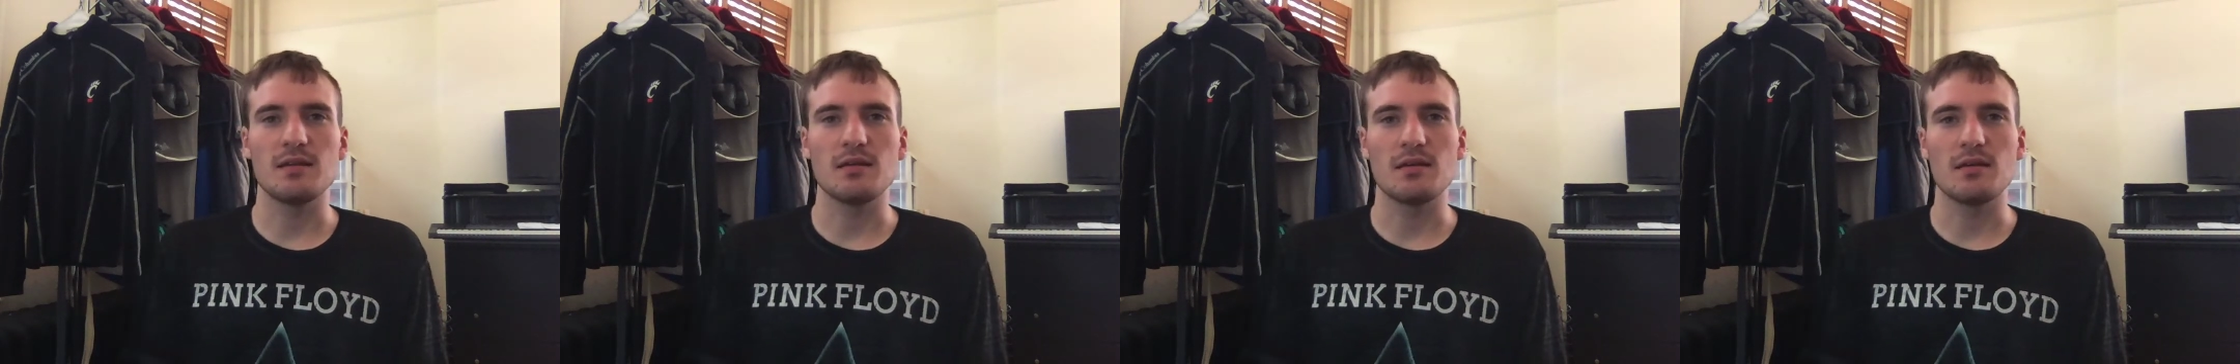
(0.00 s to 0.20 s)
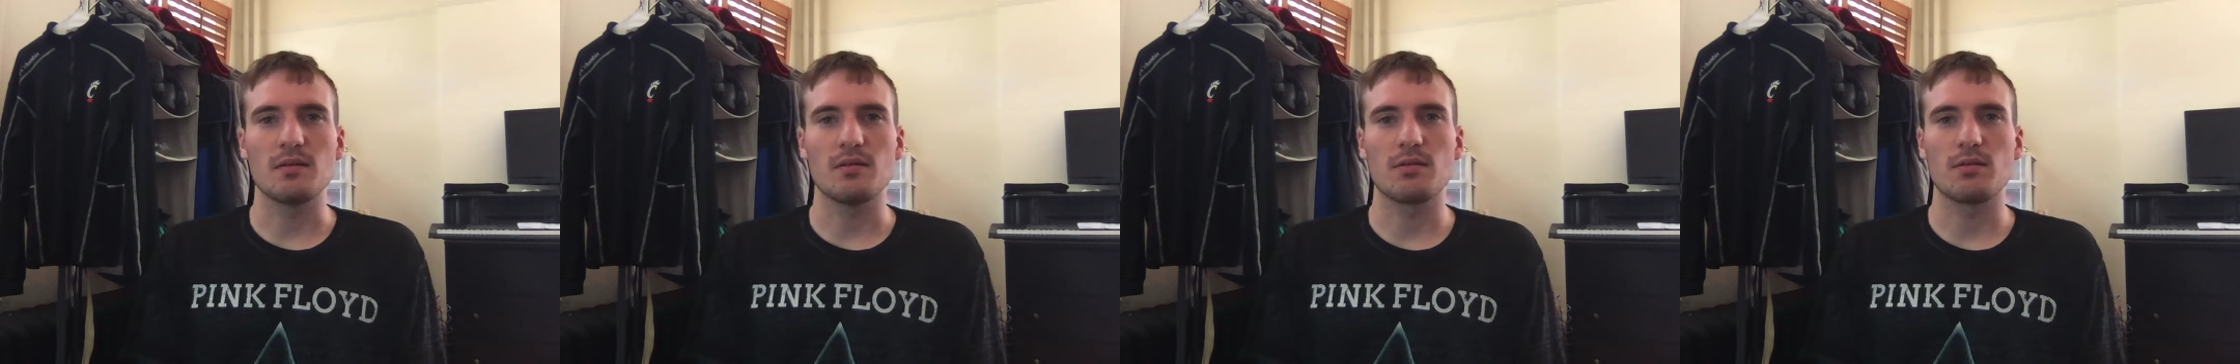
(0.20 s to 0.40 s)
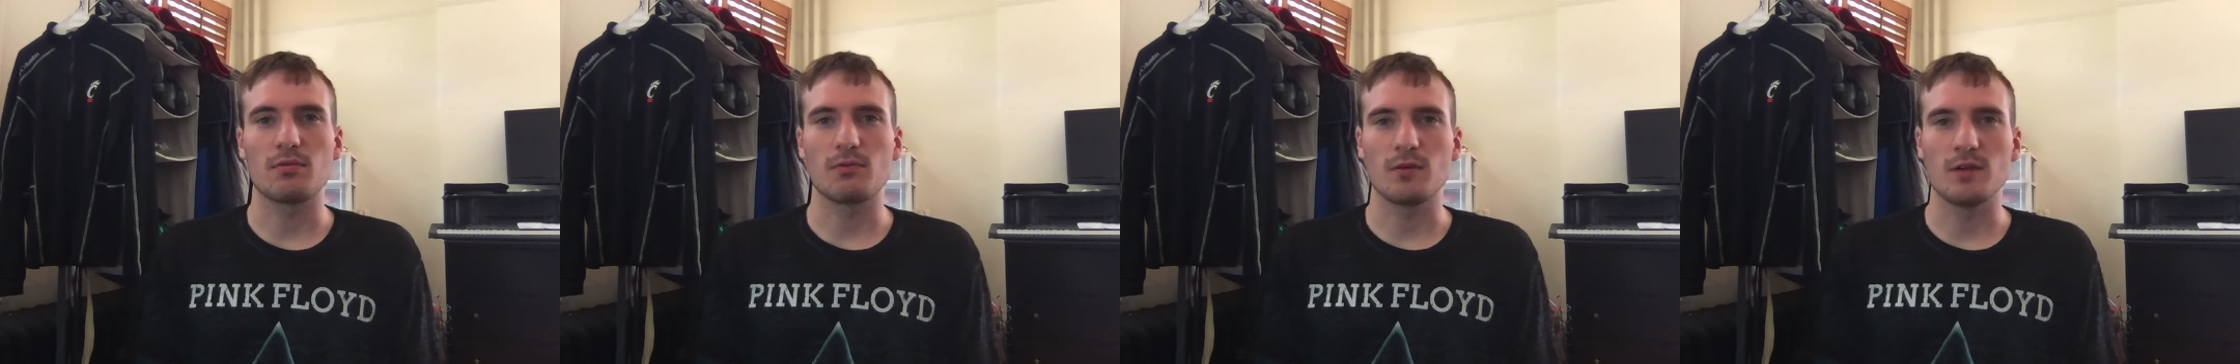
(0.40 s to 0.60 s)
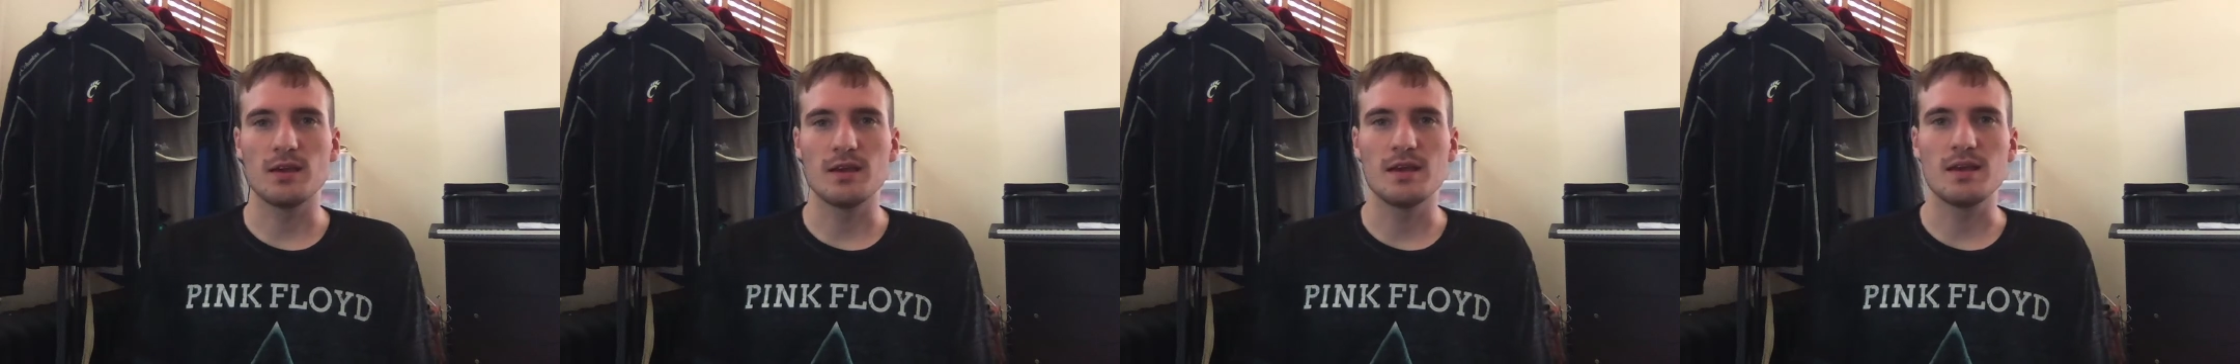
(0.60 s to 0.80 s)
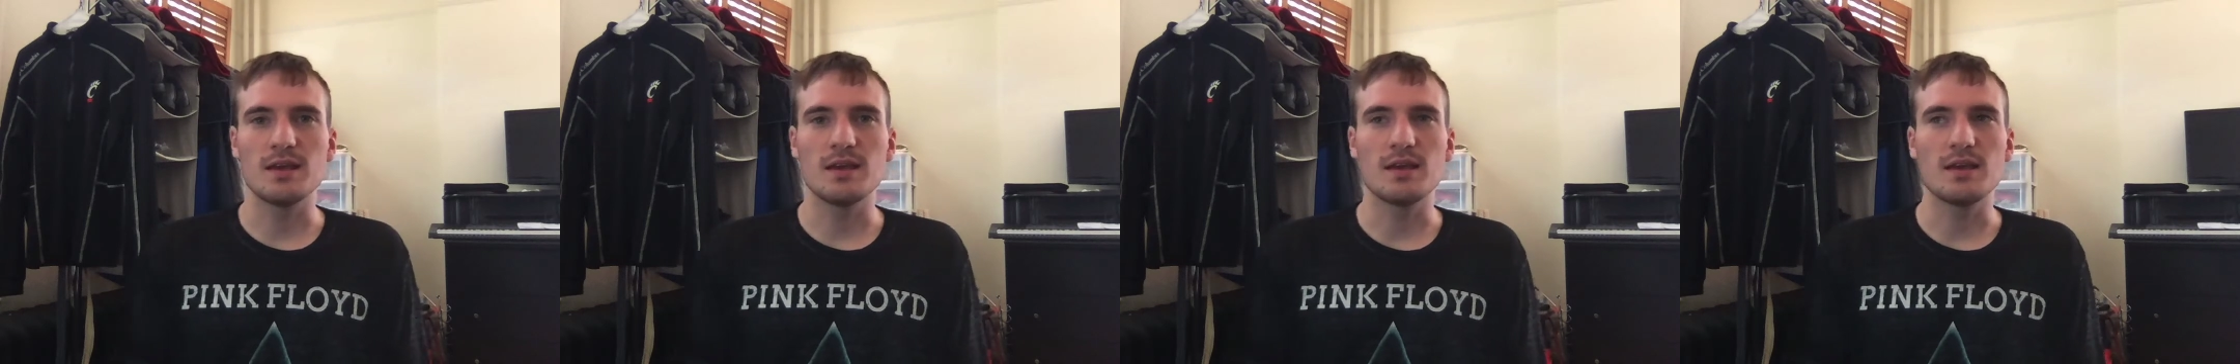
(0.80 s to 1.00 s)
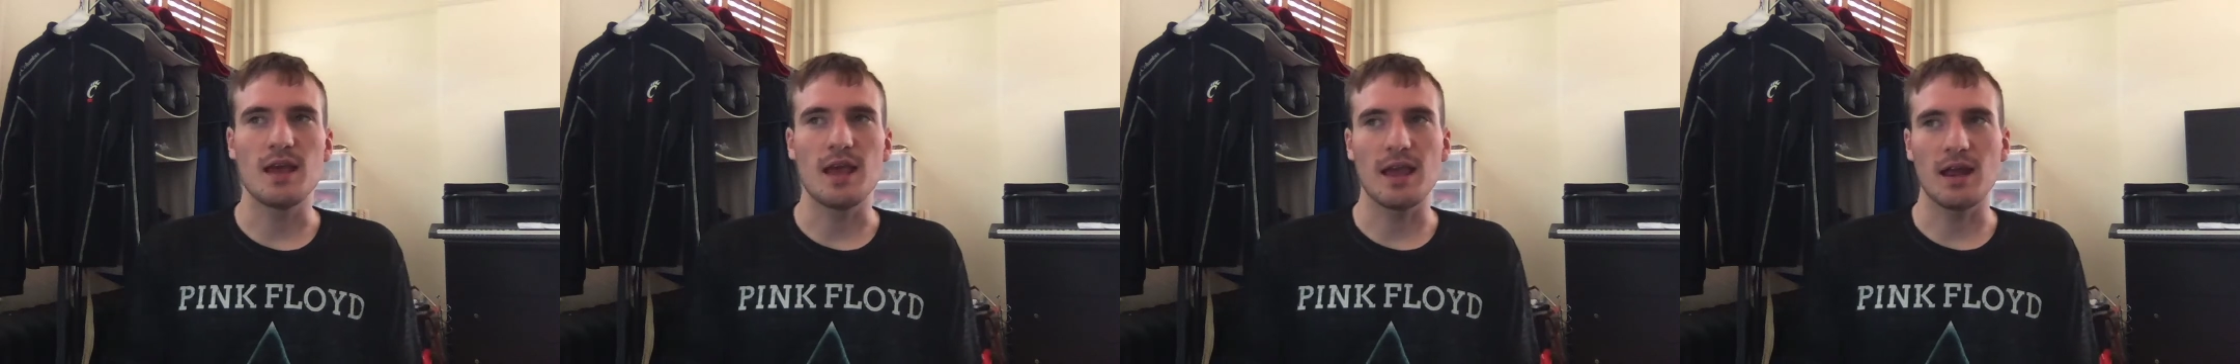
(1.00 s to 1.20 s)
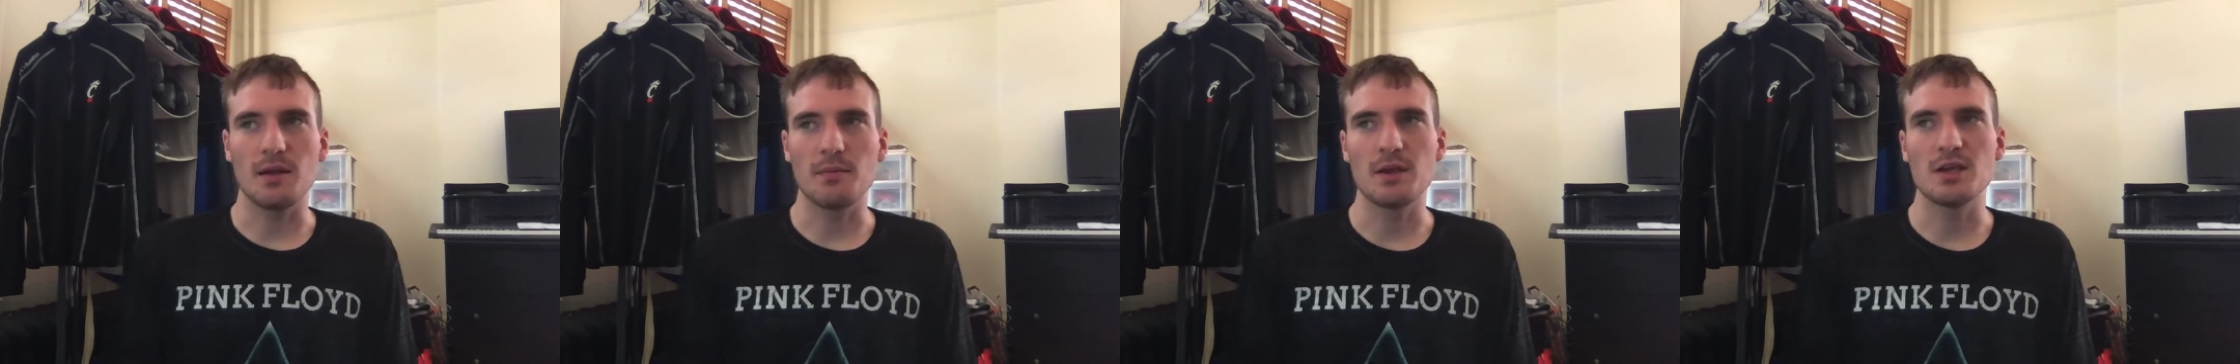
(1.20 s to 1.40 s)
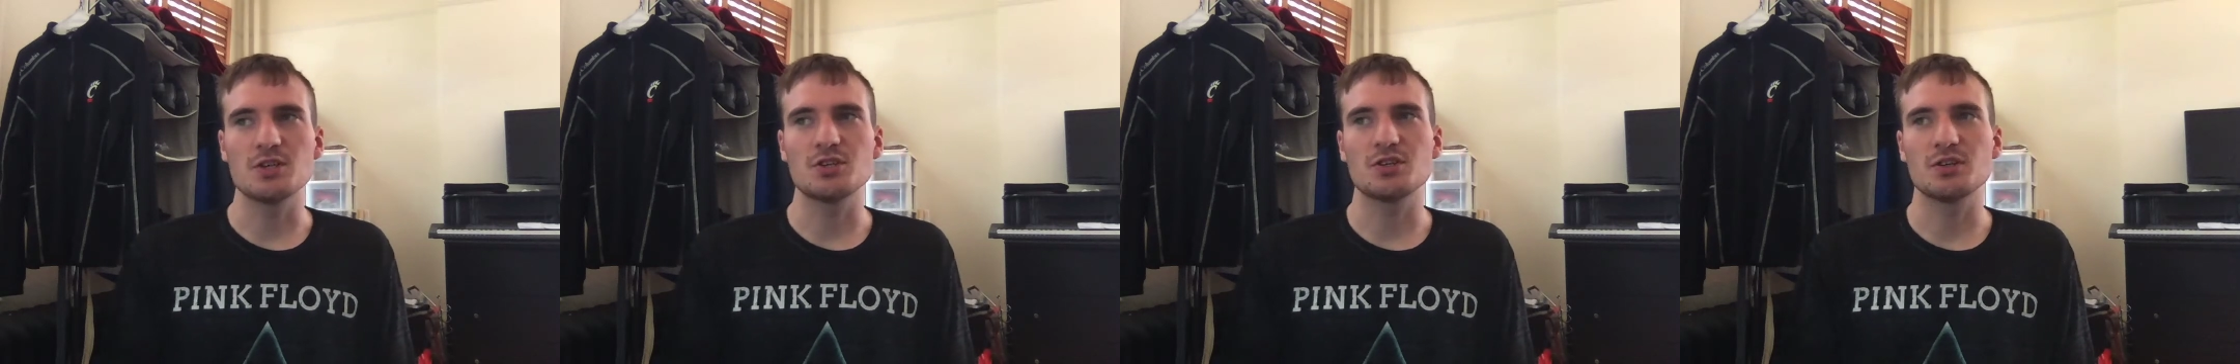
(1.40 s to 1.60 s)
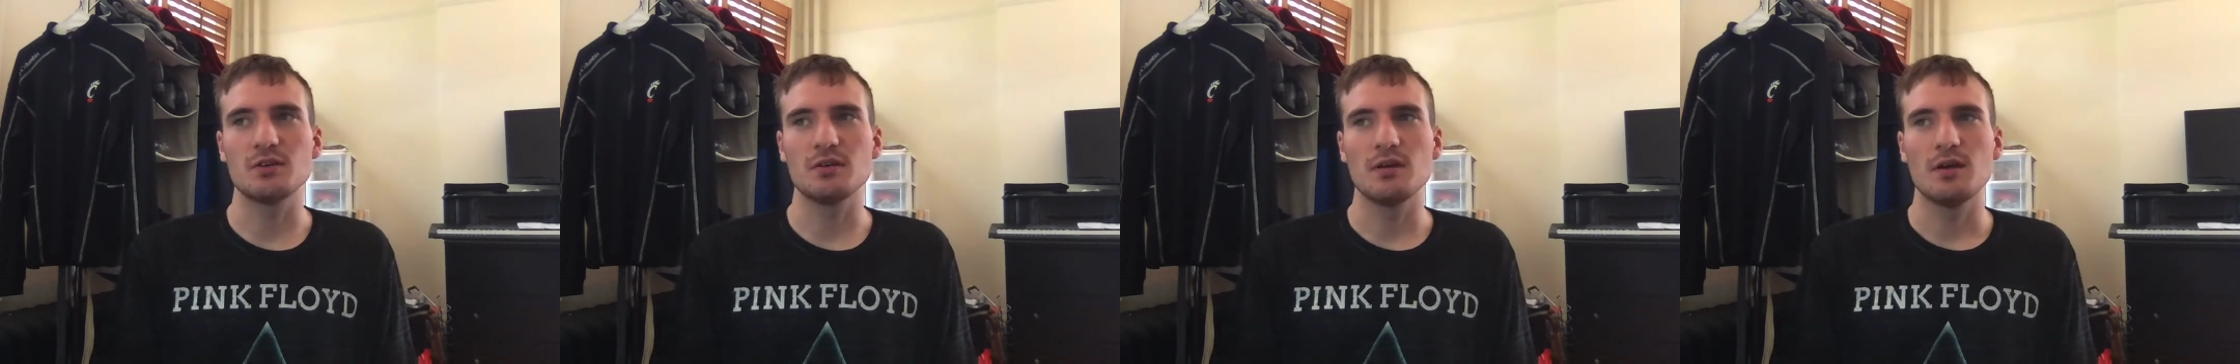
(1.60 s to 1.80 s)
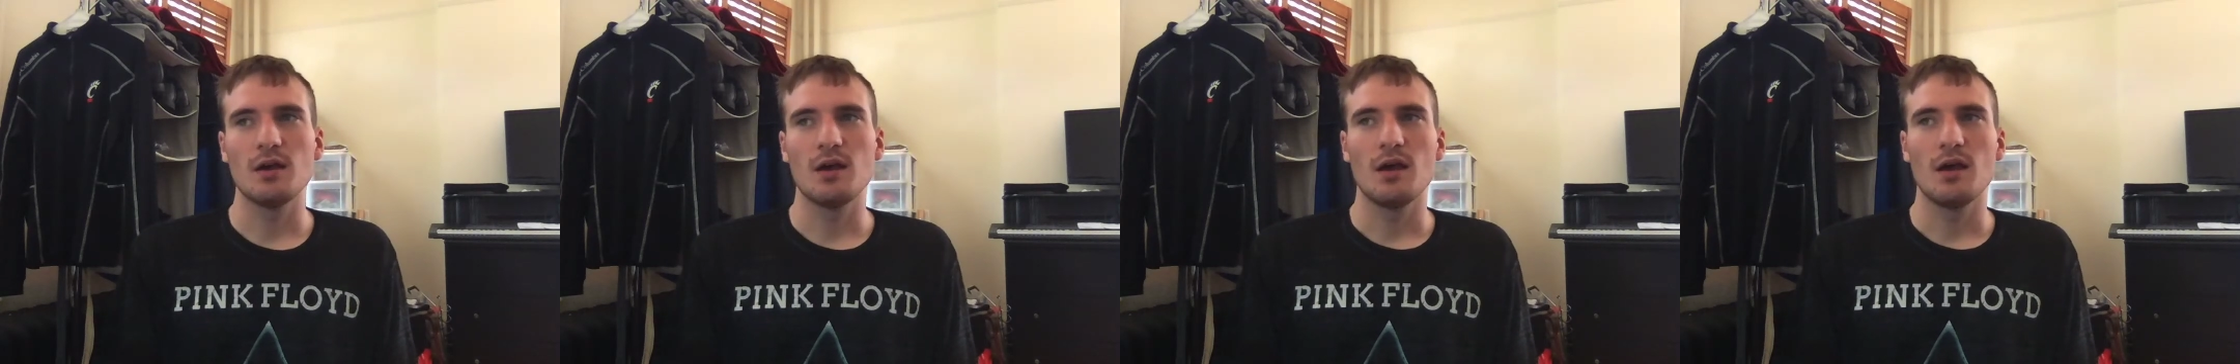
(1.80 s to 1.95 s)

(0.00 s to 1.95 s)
3D animation